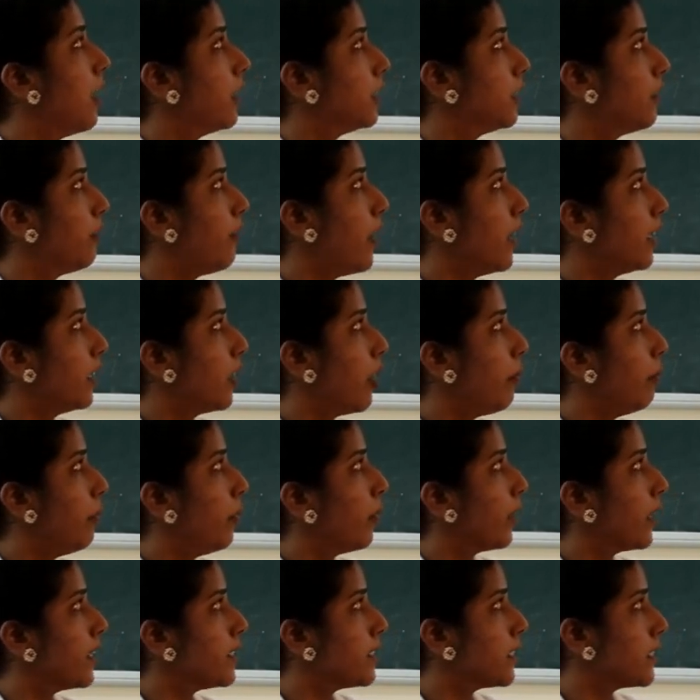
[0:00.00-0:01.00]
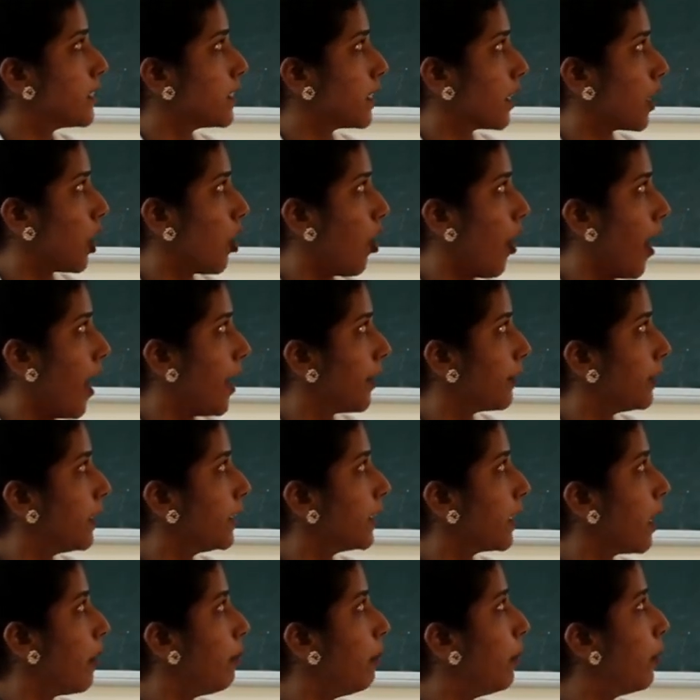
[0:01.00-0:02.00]
The one component is a
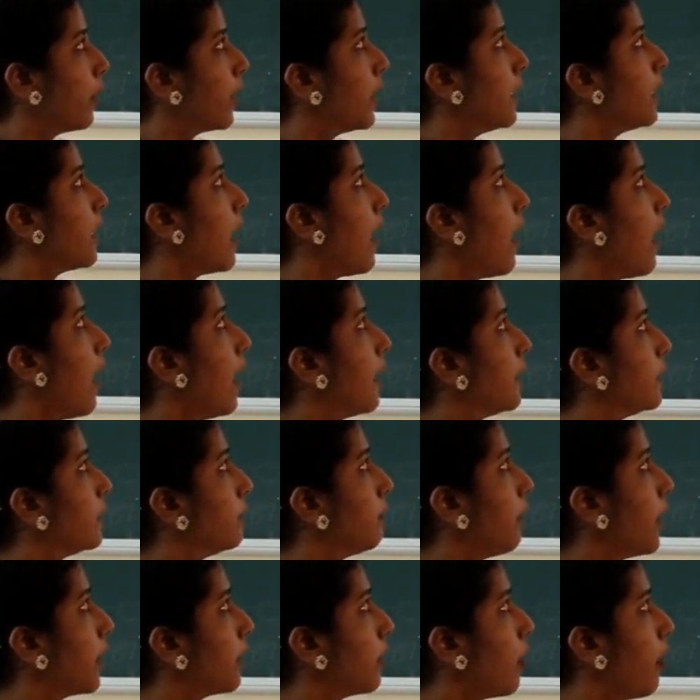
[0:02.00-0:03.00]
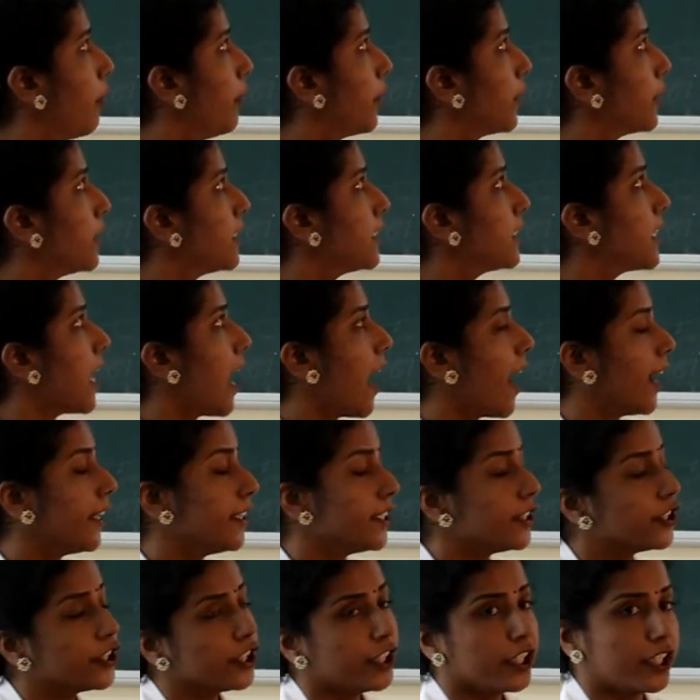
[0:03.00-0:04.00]
coagulant component and one component is
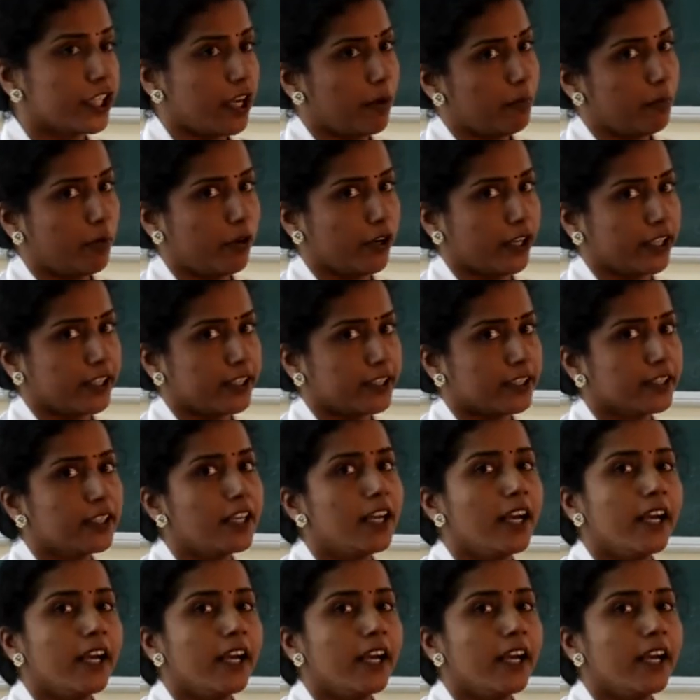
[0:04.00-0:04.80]
antigenic component.